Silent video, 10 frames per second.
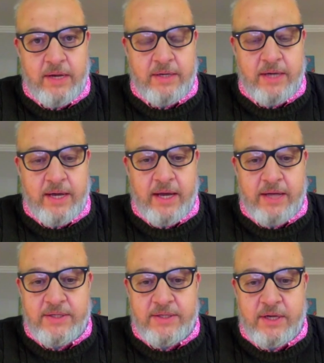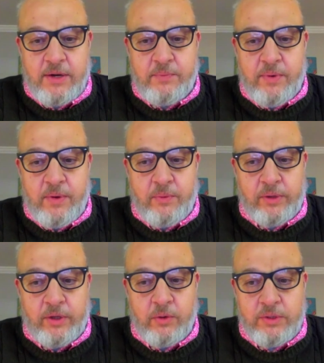got to see a
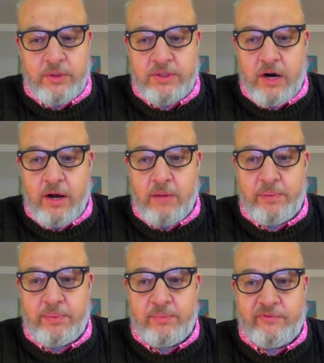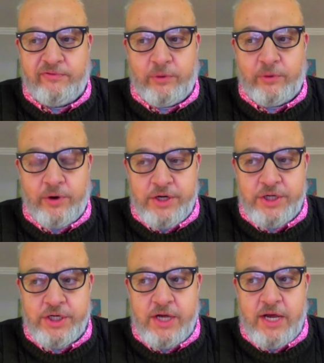really cool startup
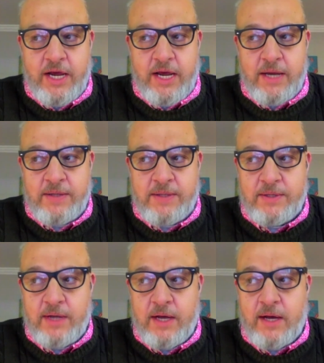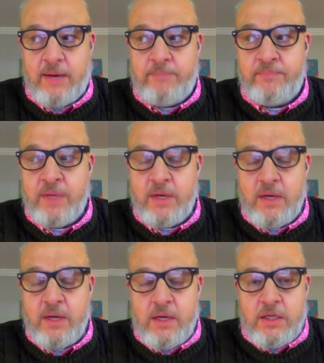flourish, and
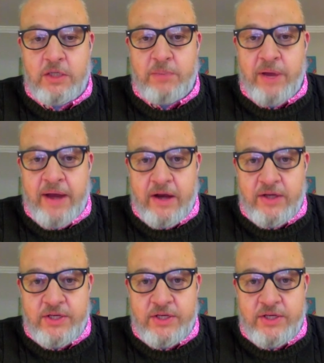spun out